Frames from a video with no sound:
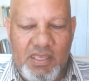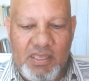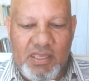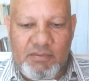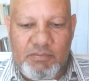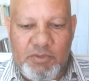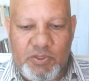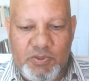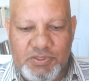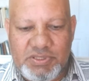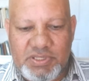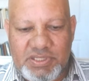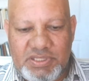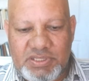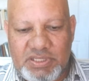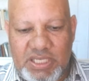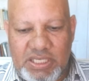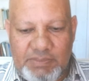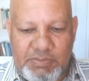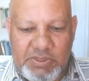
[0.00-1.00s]
because the
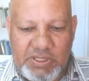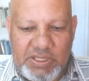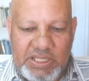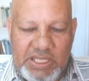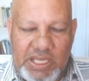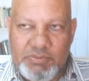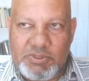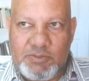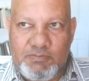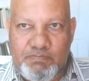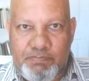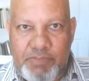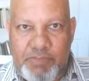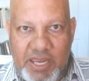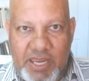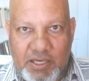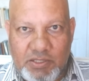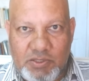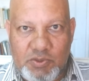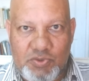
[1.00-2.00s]
statement comes
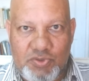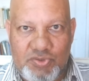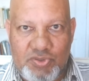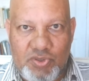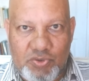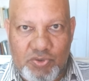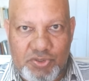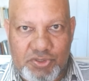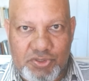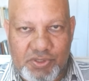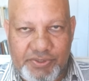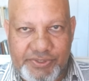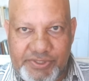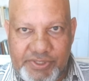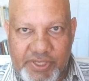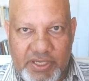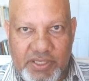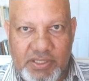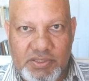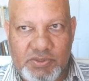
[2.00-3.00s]
back to social
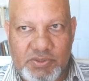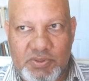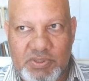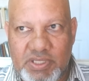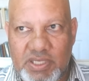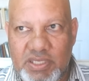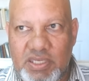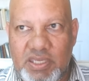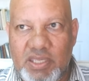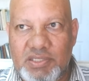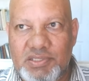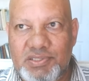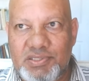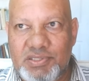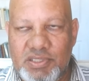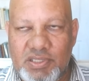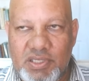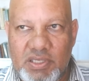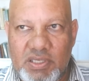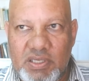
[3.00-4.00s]
science today as
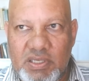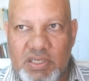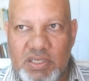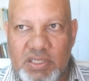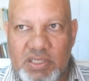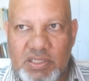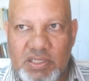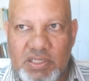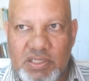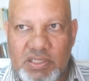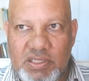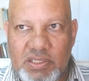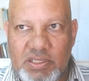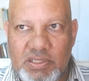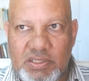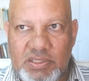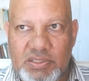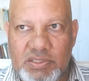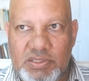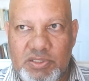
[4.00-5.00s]

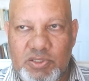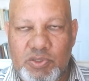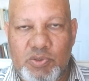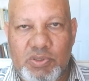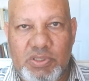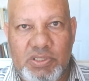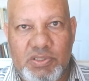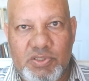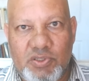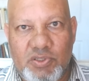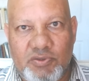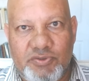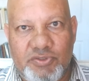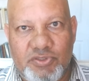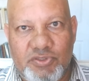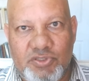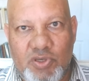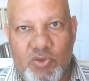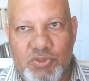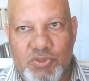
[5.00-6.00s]
students of
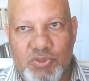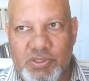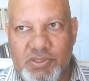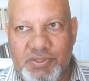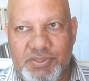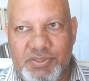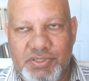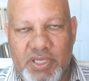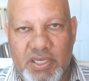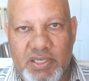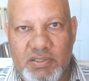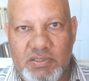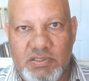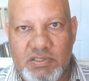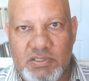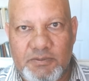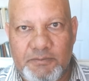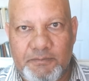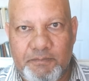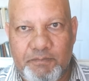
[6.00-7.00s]
social
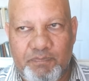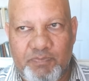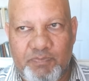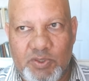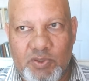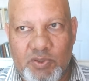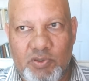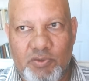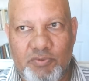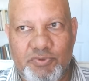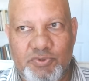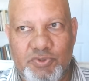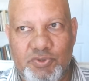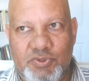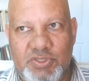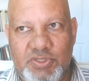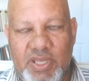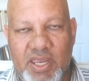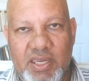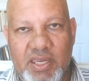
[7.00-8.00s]
science, of
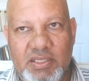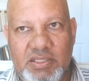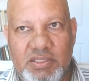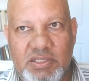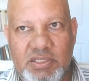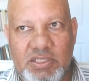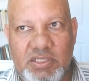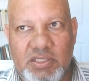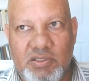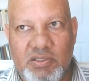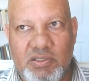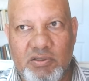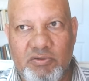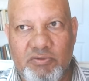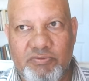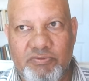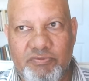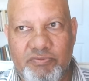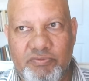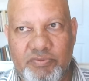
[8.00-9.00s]
society,
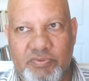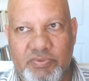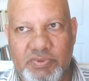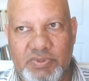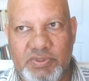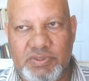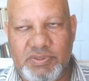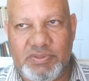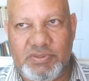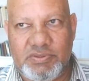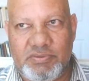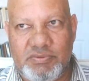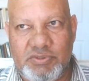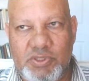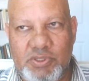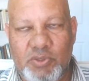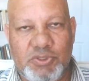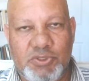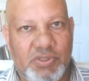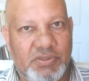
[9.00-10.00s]
of
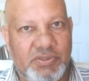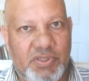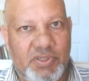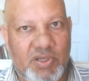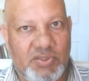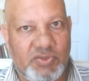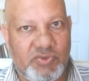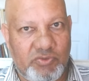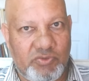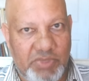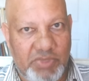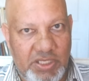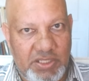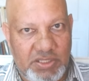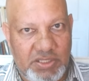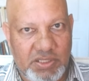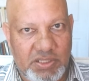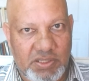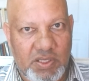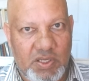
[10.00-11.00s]
social
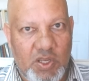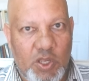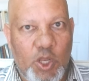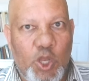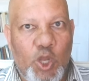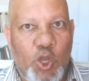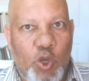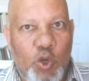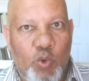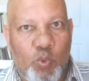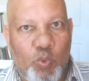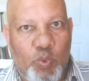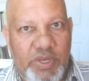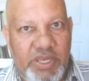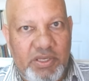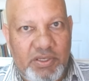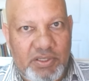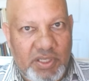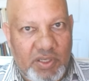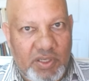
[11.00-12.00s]
transformation.
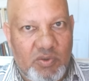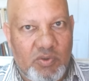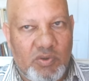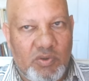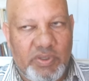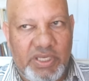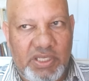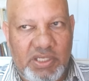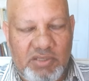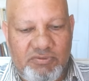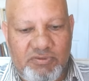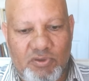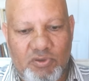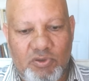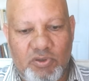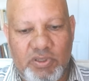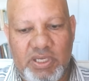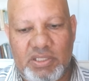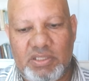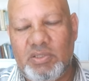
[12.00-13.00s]
We know, and if you
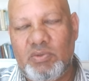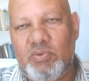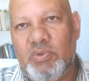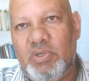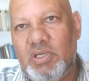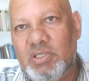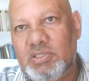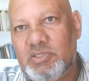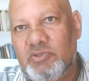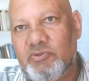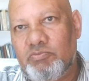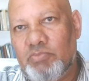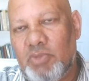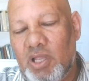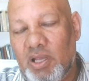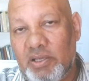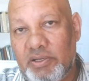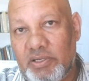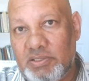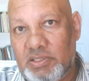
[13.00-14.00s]
look at the works of
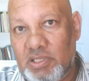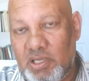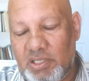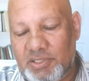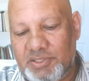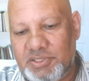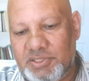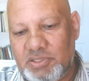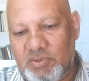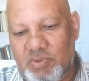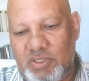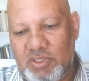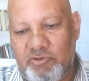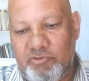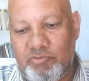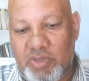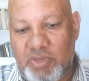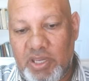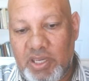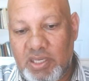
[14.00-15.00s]
Margaret Archer, one of
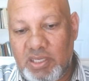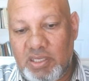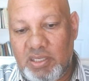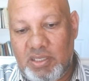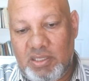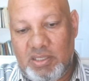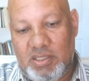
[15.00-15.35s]
my